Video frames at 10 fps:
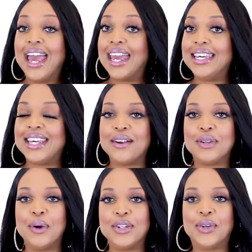Hey there
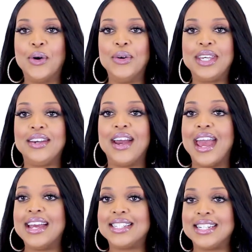everyone, Nicole here,
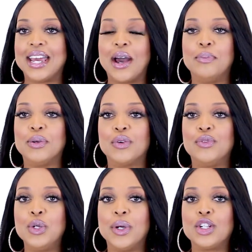and today I'll be
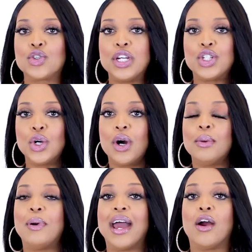reviewing Tres Jour
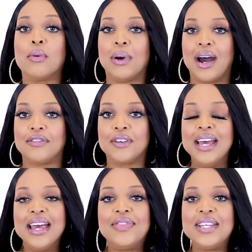by Armaf.
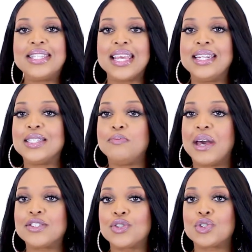This scent is
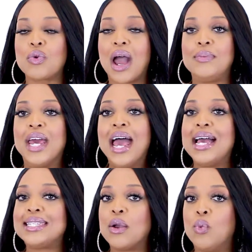best described
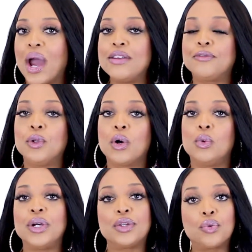as a white floral
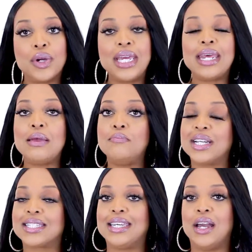with green and
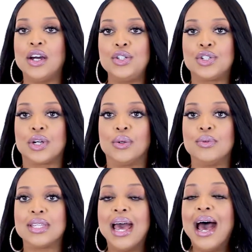musky
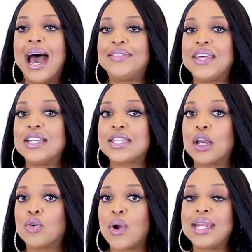undertones. I think it's a
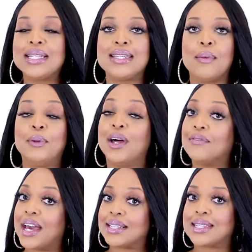great example of
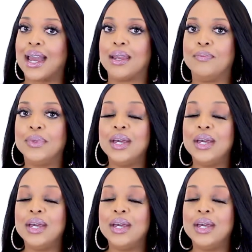that type.